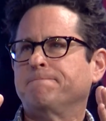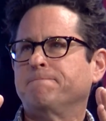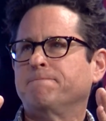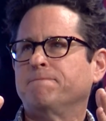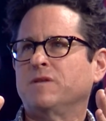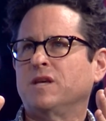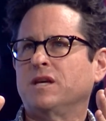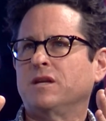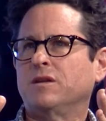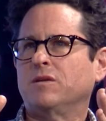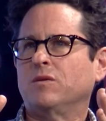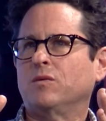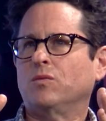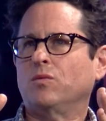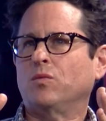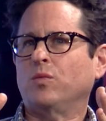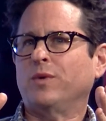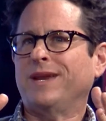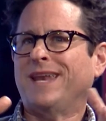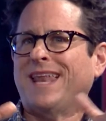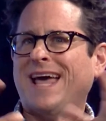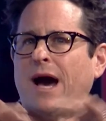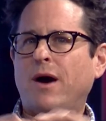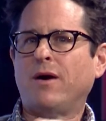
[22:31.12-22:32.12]
that
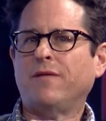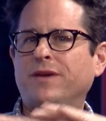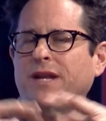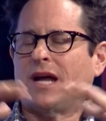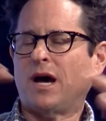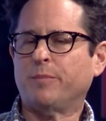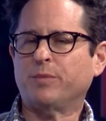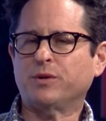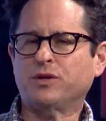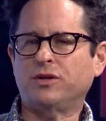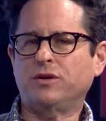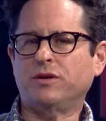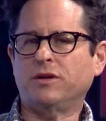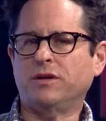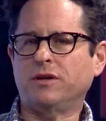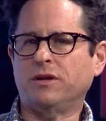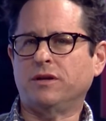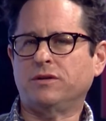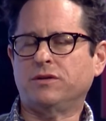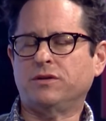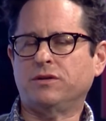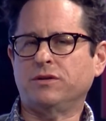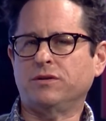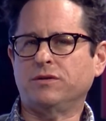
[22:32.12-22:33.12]
we now have an
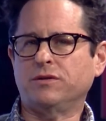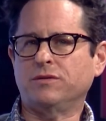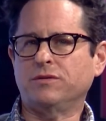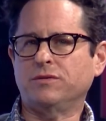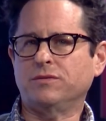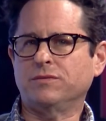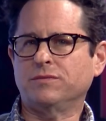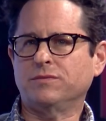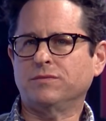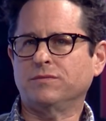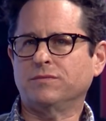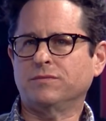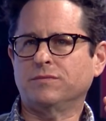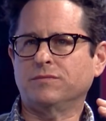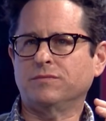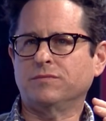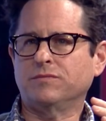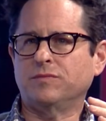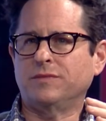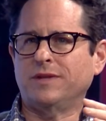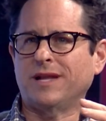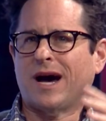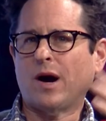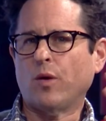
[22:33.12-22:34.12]
opportunity to
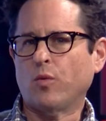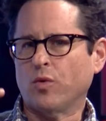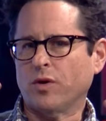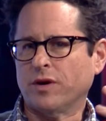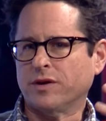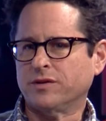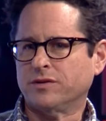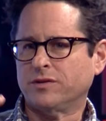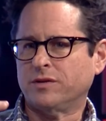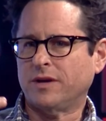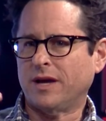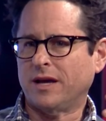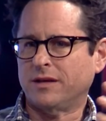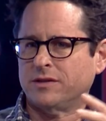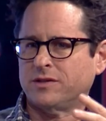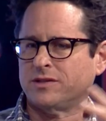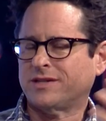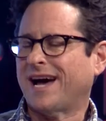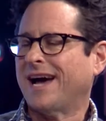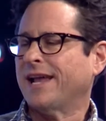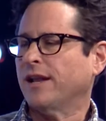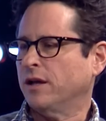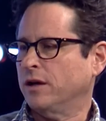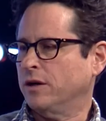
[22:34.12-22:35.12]
not work
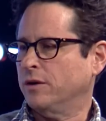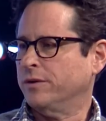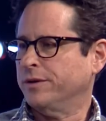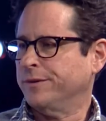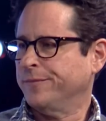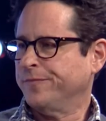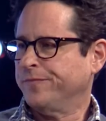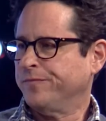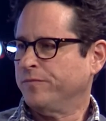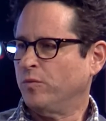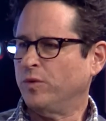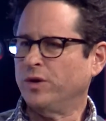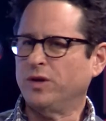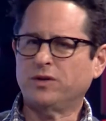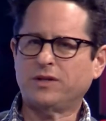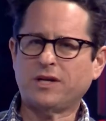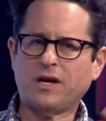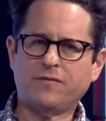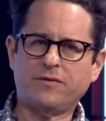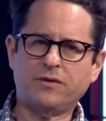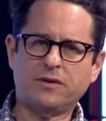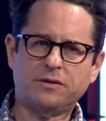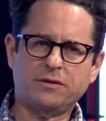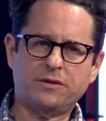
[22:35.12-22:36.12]
siloed. We used to
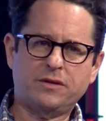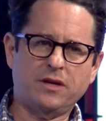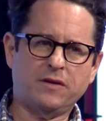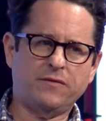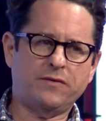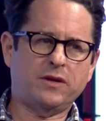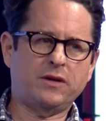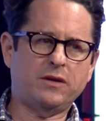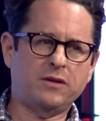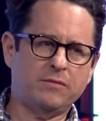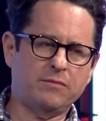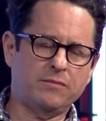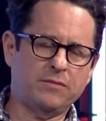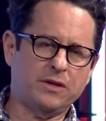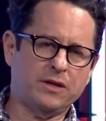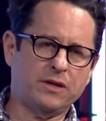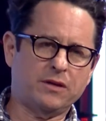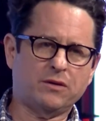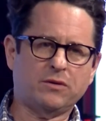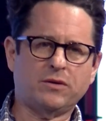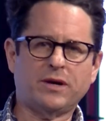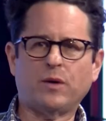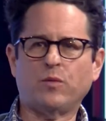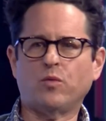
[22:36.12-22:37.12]
have a TV
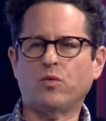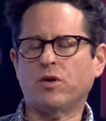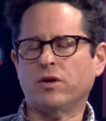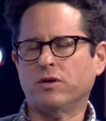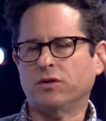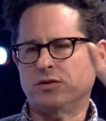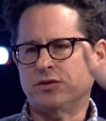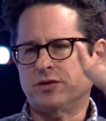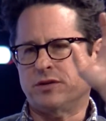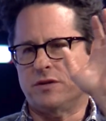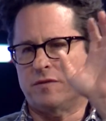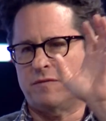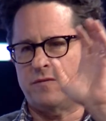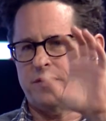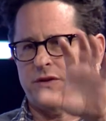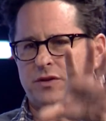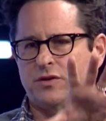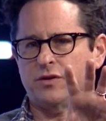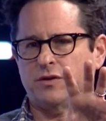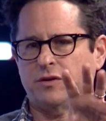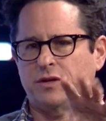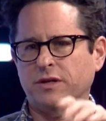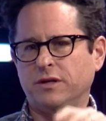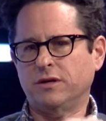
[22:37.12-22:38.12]
deal at Warner's and a
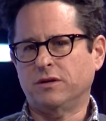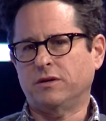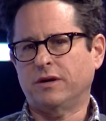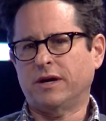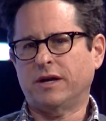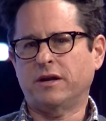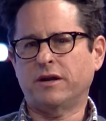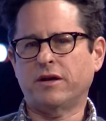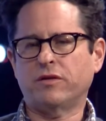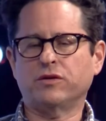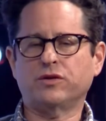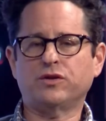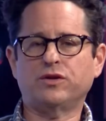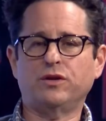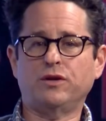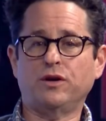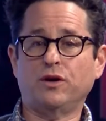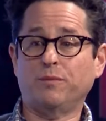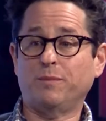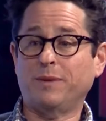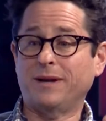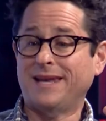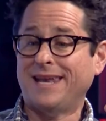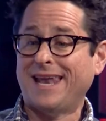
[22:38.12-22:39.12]
feature deal at another
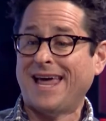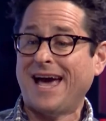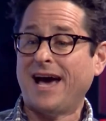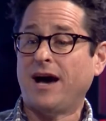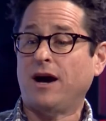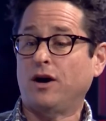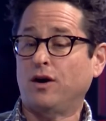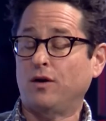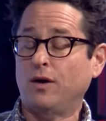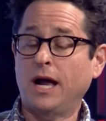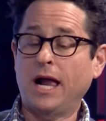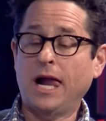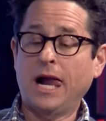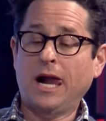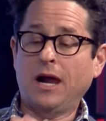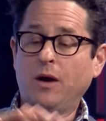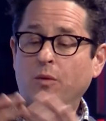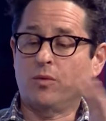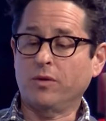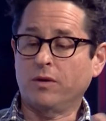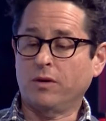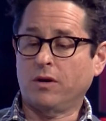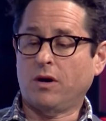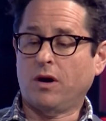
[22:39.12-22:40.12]
studio, but now
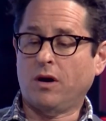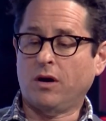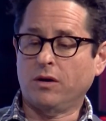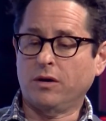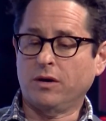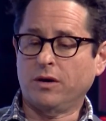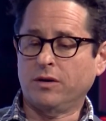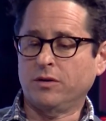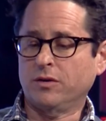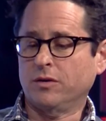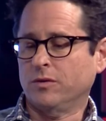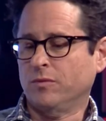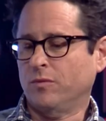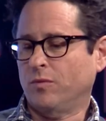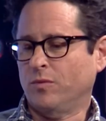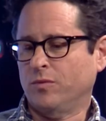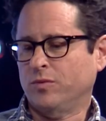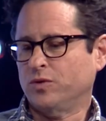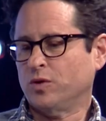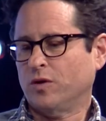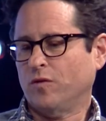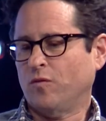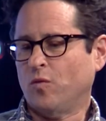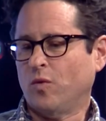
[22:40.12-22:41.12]
we're all under
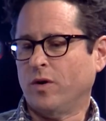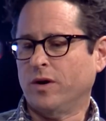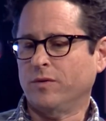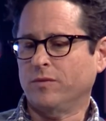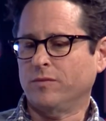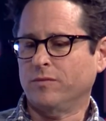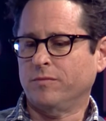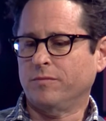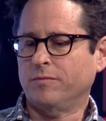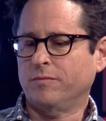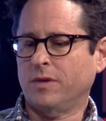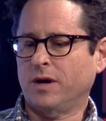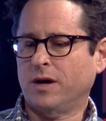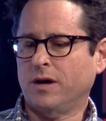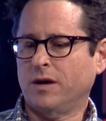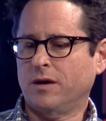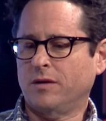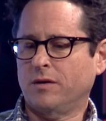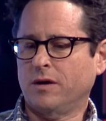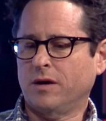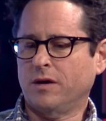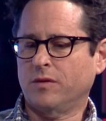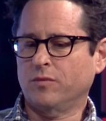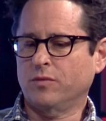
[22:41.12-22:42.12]
sort of one
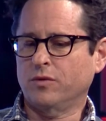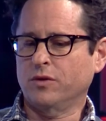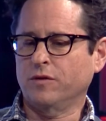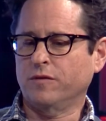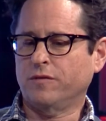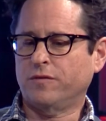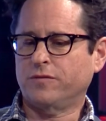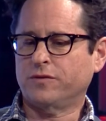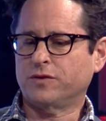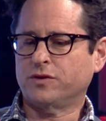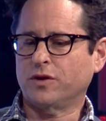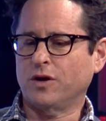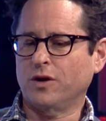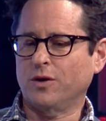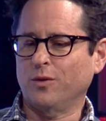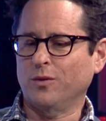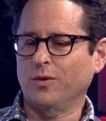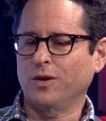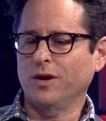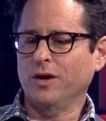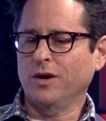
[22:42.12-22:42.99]
uh, uh roof. So